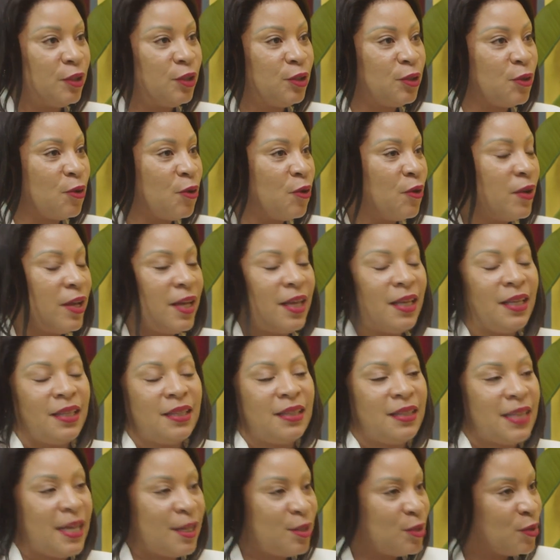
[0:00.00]
So
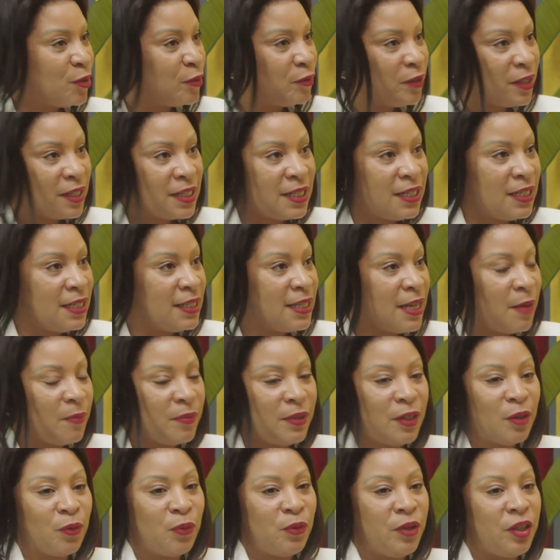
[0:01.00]
that's obviously
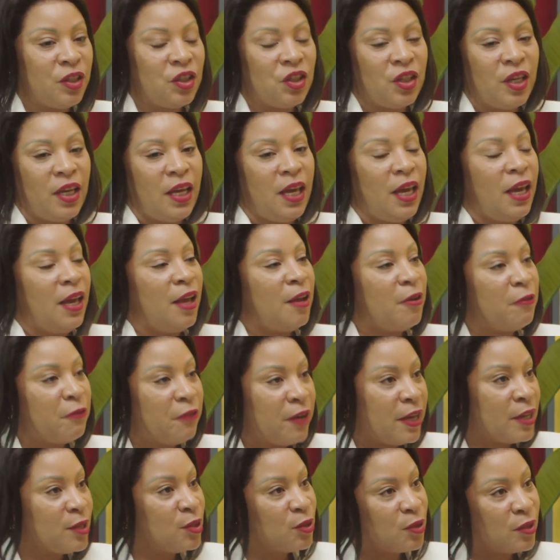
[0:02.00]
something which
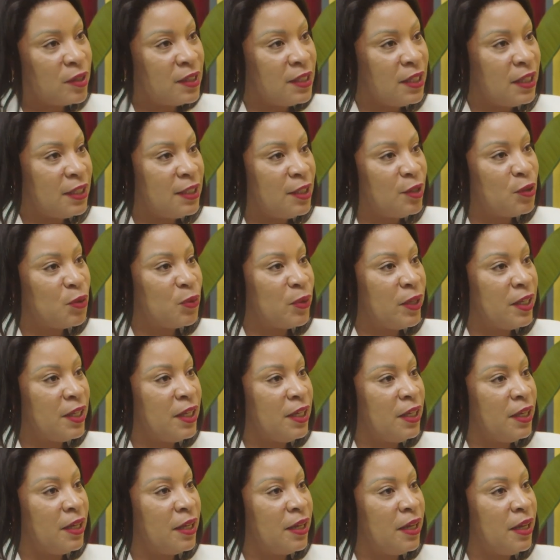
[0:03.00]
every associate is
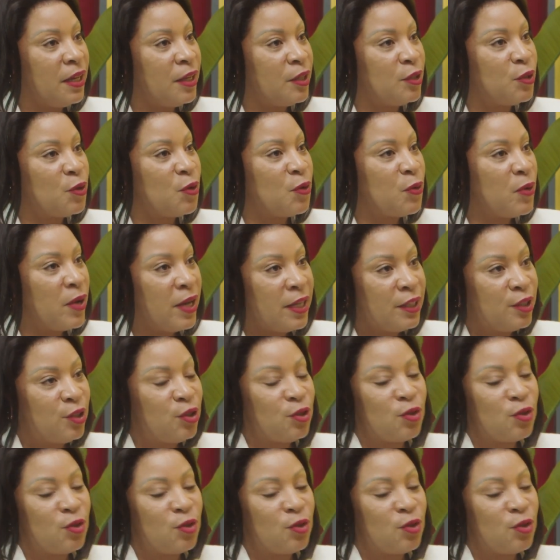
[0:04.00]
working towards.